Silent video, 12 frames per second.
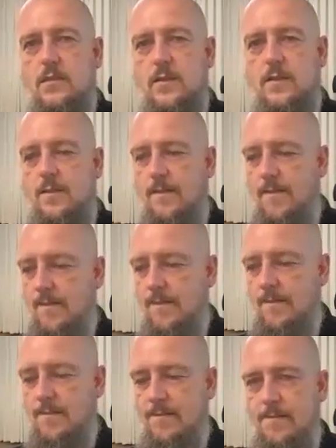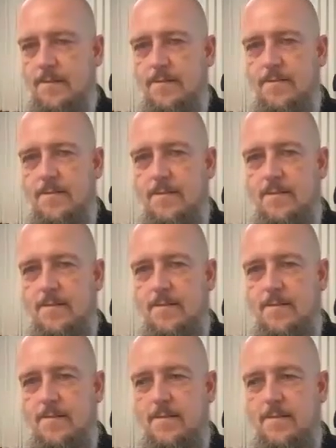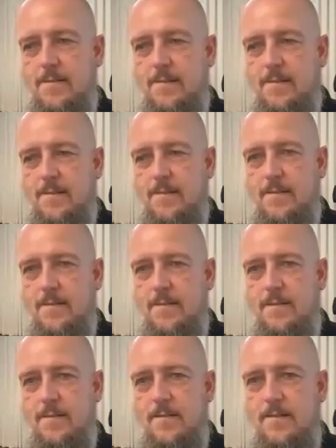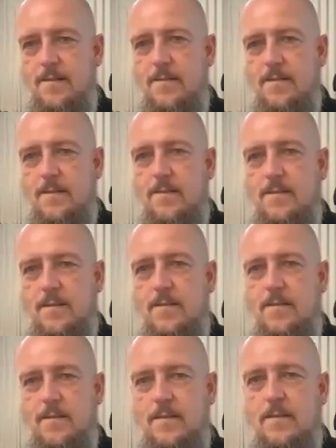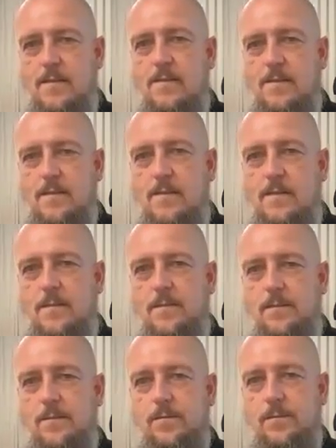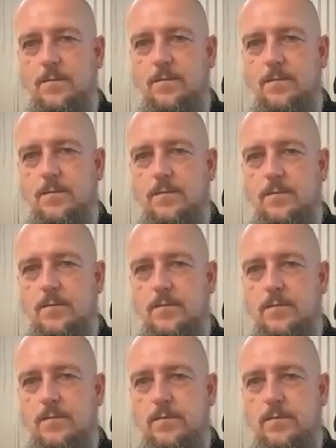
(silent)